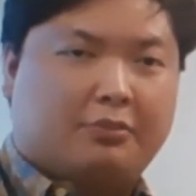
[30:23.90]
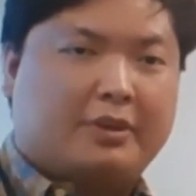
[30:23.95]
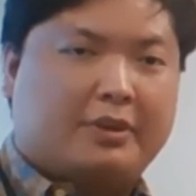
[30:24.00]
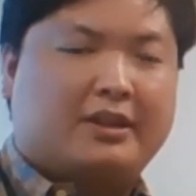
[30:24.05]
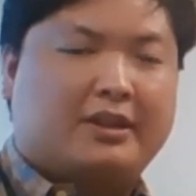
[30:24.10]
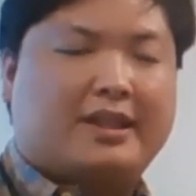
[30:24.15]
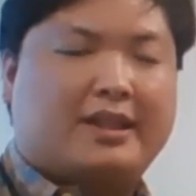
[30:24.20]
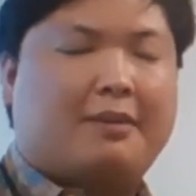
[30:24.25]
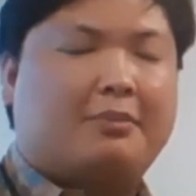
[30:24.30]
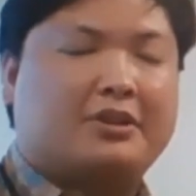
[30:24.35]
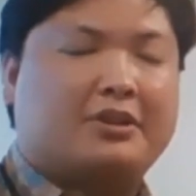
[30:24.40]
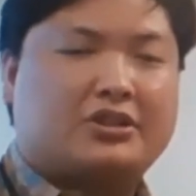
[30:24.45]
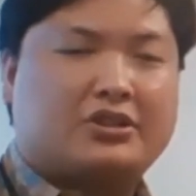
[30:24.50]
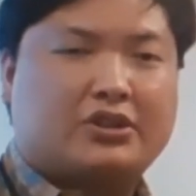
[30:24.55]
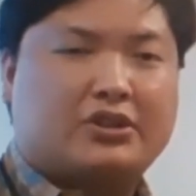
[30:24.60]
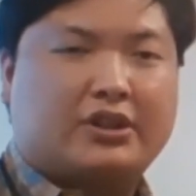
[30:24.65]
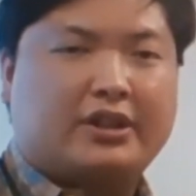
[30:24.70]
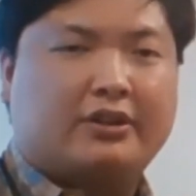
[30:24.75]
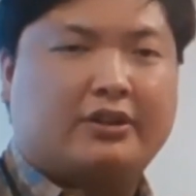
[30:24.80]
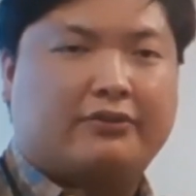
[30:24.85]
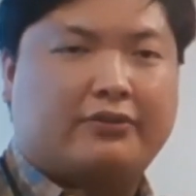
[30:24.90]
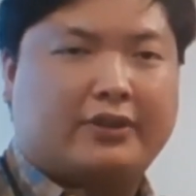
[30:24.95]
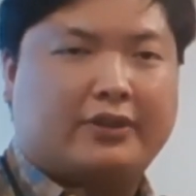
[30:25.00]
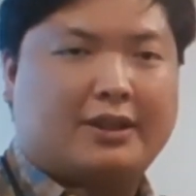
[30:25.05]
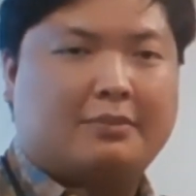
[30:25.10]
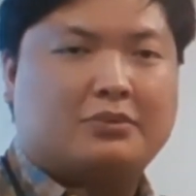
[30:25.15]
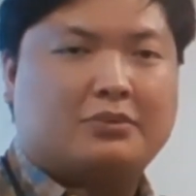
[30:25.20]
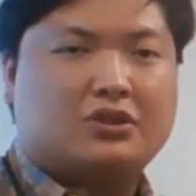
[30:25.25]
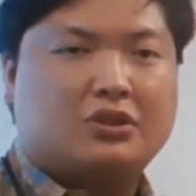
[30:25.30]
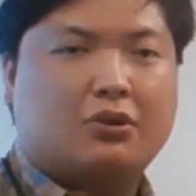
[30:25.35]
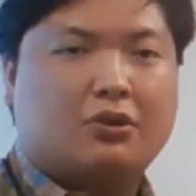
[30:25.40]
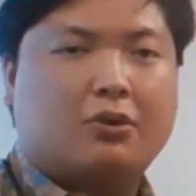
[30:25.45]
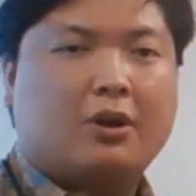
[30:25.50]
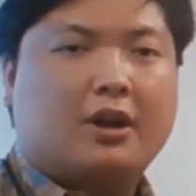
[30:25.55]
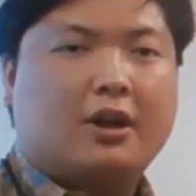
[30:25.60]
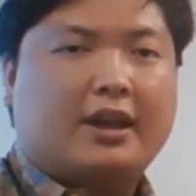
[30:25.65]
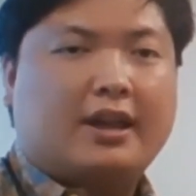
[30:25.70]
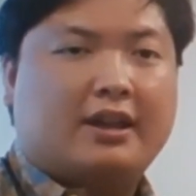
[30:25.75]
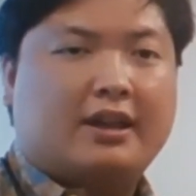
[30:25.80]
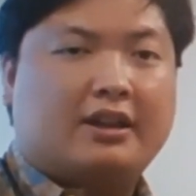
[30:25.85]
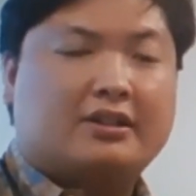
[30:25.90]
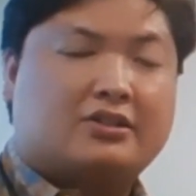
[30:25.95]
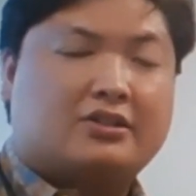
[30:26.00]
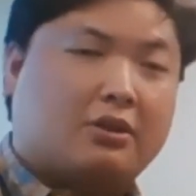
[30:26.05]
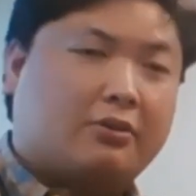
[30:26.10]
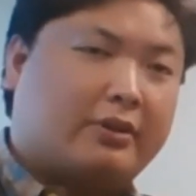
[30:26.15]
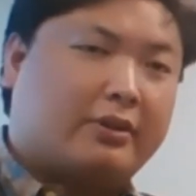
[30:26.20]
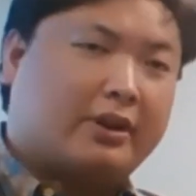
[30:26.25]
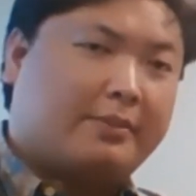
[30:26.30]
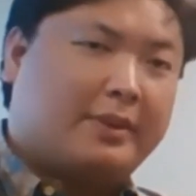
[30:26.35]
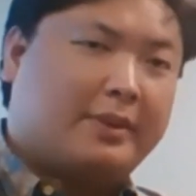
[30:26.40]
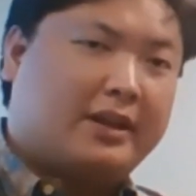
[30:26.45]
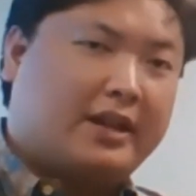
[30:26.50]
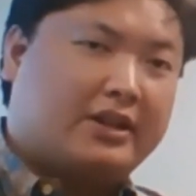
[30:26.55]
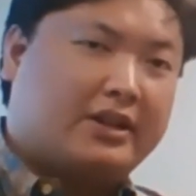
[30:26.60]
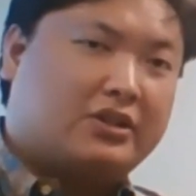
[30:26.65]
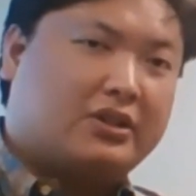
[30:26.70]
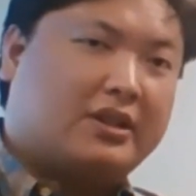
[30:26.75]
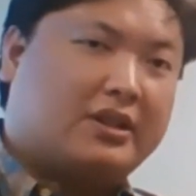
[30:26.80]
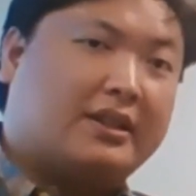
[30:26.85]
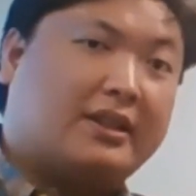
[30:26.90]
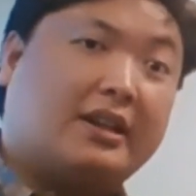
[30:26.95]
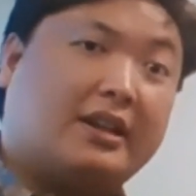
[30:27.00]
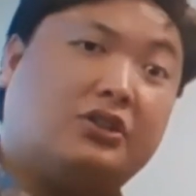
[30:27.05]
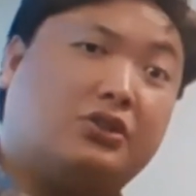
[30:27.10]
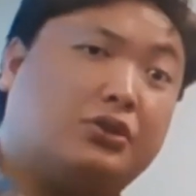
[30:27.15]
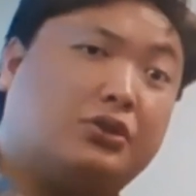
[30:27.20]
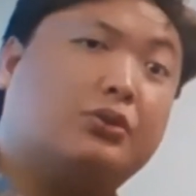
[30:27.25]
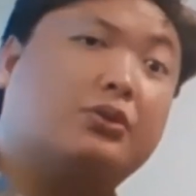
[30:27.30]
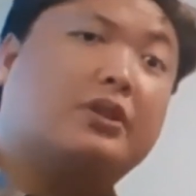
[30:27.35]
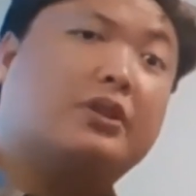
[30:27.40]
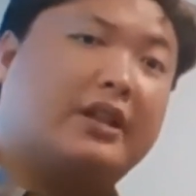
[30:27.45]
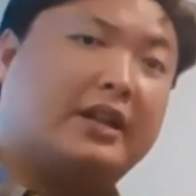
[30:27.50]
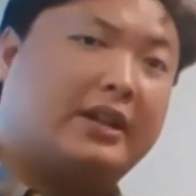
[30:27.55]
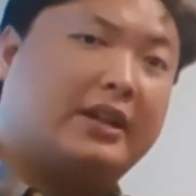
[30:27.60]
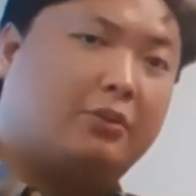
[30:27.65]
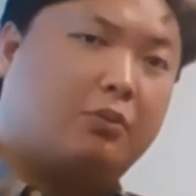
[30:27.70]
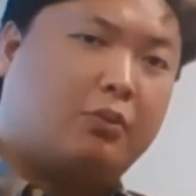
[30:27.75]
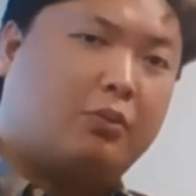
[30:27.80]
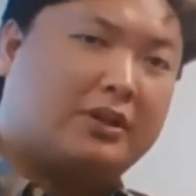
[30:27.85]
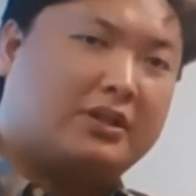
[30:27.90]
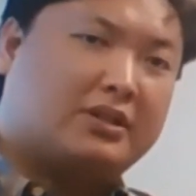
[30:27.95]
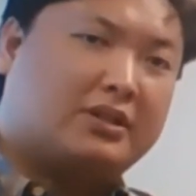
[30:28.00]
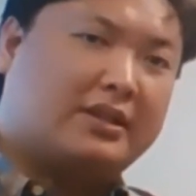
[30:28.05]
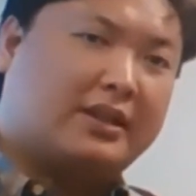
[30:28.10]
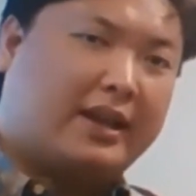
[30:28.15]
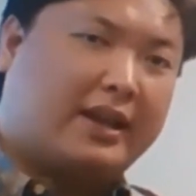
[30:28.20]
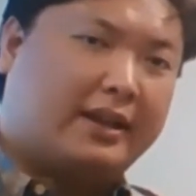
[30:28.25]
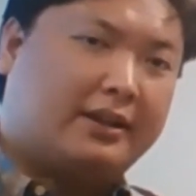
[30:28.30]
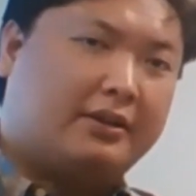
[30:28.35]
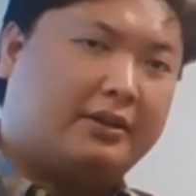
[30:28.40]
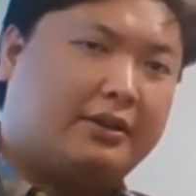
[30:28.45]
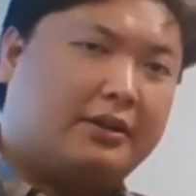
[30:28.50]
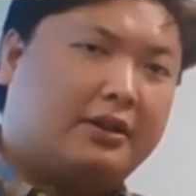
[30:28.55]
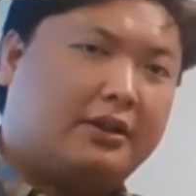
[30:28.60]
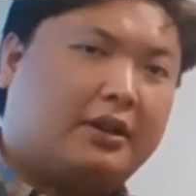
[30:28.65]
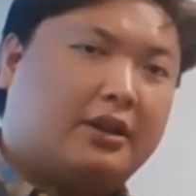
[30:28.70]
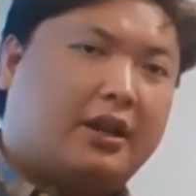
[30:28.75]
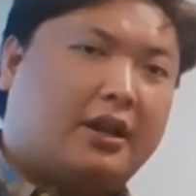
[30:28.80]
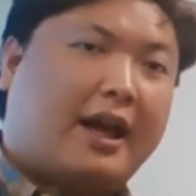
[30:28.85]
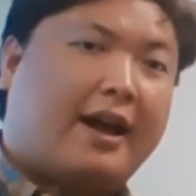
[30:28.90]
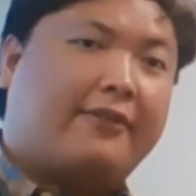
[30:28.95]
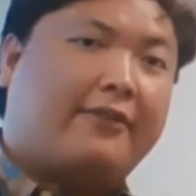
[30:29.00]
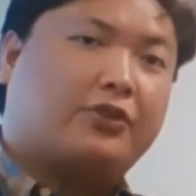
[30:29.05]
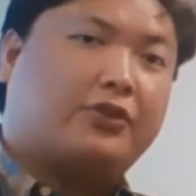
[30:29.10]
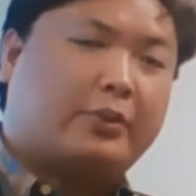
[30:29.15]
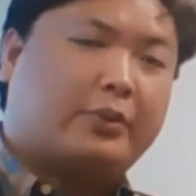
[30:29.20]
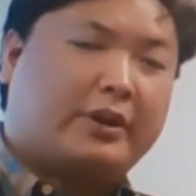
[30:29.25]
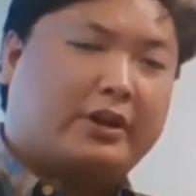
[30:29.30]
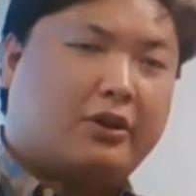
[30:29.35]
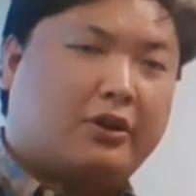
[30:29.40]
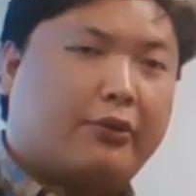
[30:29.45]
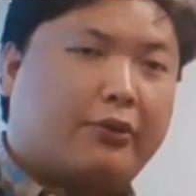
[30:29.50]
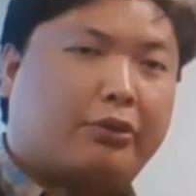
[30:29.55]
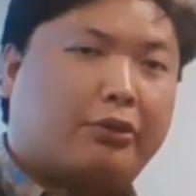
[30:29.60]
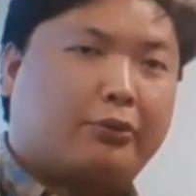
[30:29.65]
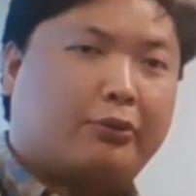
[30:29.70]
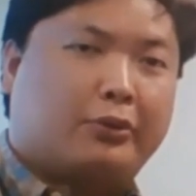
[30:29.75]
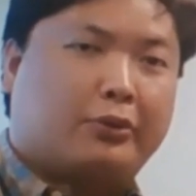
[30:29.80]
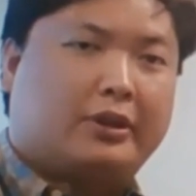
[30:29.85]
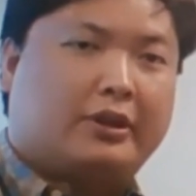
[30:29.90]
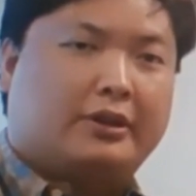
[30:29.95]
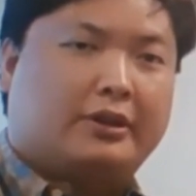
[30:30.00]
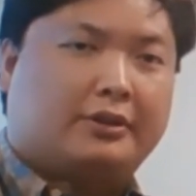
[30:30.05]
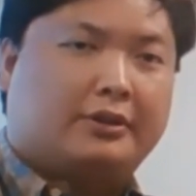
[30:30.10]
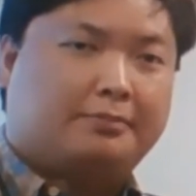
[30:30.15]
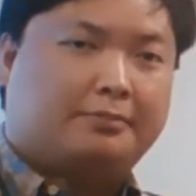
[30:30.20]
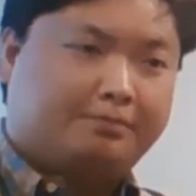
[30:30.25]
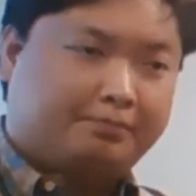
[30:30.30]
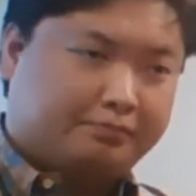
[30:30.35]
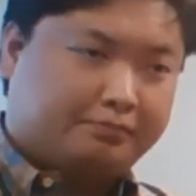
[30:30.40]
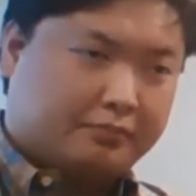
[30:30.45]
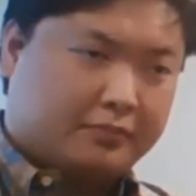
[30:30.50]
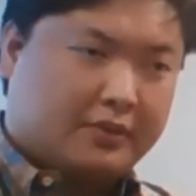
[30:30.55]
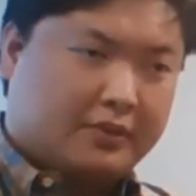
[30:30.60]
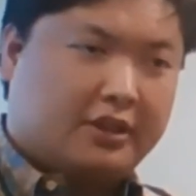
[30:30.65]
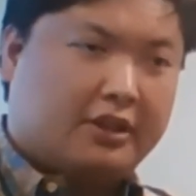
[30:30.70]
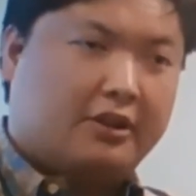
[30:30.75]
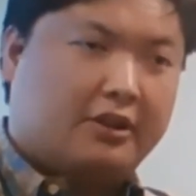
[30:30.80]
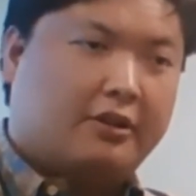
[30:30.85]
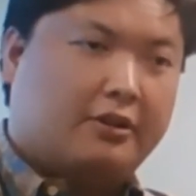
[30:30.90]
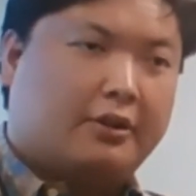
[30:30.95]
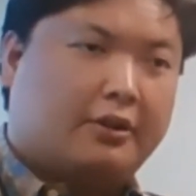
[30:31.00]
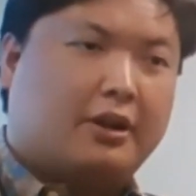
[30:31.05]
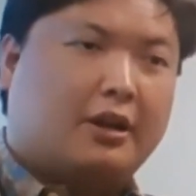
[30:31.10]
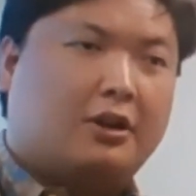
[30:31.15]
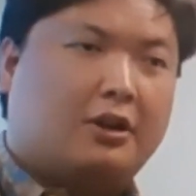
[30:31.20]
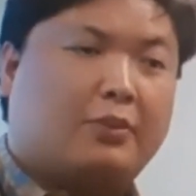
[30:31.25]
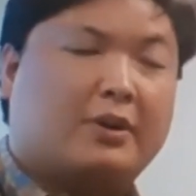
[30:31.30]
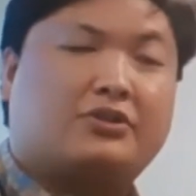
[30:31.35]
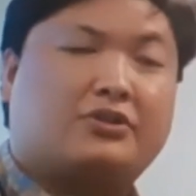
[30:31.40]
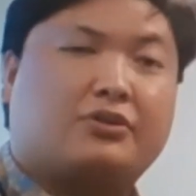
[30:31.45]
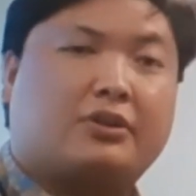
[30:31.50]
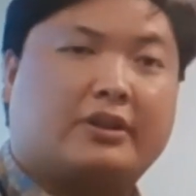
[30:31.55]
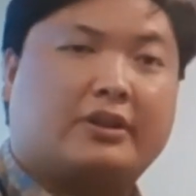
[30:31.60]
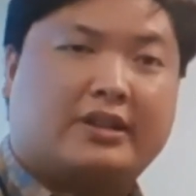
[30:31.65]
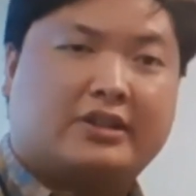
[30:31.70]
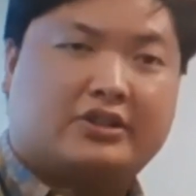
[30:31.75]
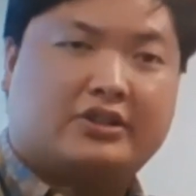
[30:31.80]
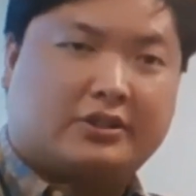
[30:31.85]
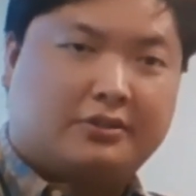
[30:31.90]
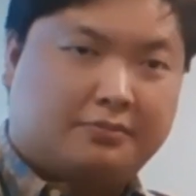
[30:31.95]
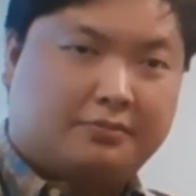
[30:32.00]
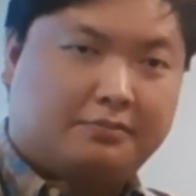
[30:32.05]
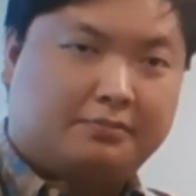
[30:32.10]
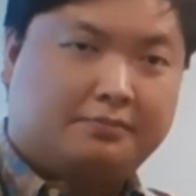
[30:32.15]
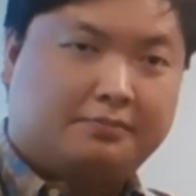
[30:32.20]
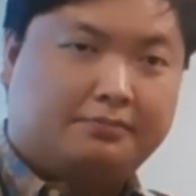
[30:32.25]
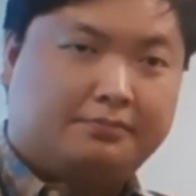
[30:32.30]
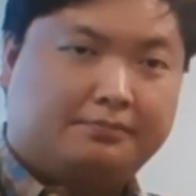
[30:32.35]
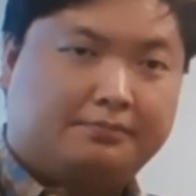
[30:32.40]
it'll be that much cleaner for them. So it is our recommendation that they do clean it once again after we go through their restaurant kitchen.